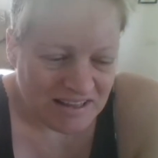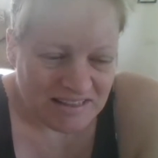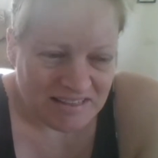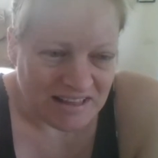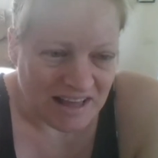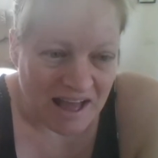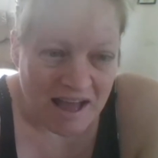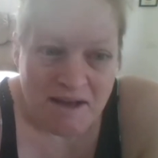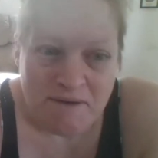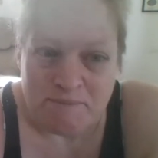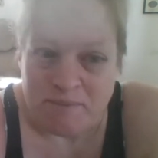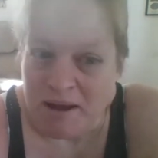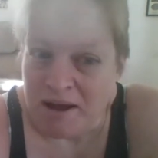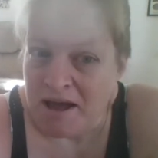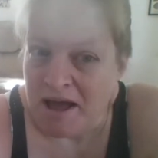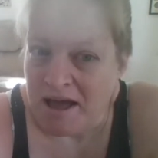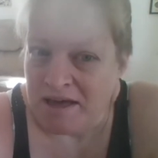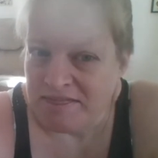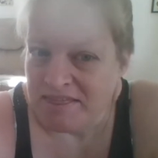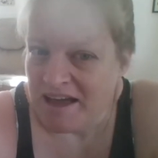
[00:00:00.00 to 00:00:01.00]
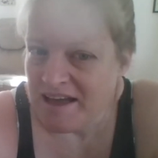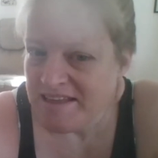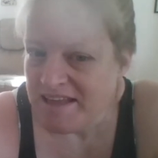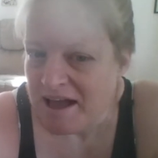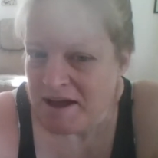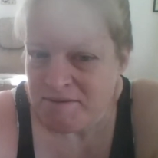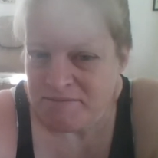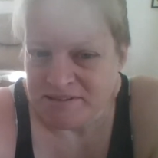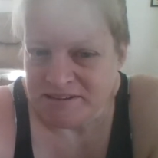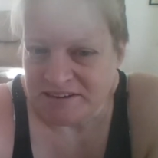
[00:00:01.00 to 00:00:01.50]
But that
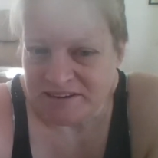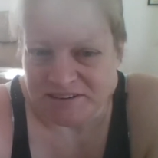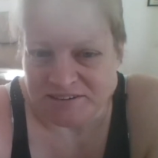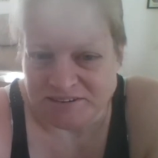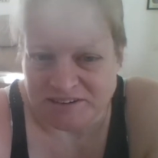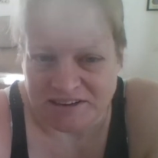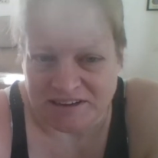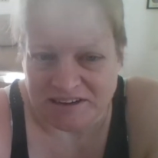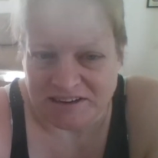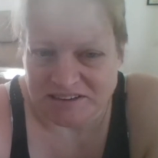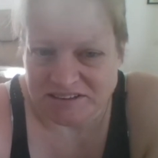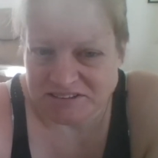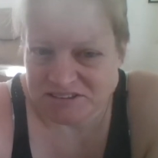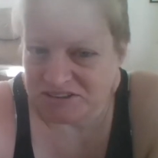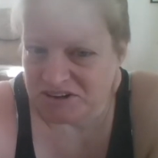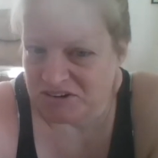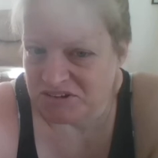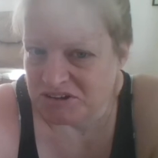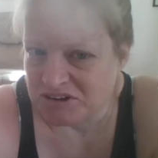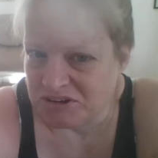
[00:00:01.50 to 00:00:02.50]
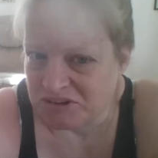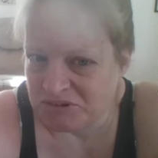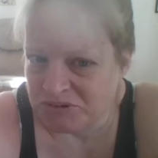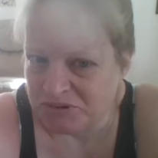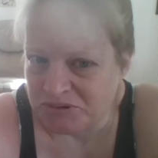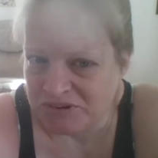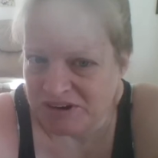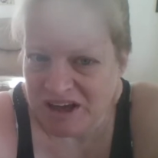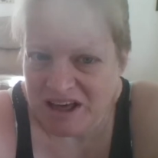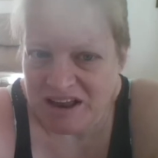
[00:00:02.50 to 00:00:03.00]
absolutely shows her
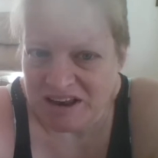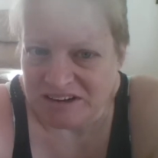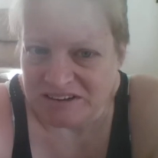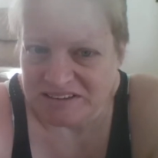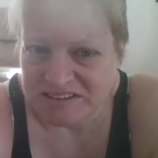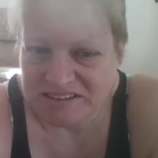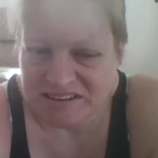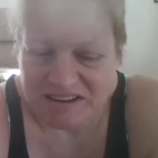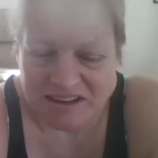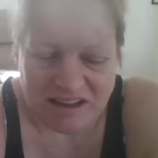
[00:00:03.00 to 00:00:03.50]
true colors.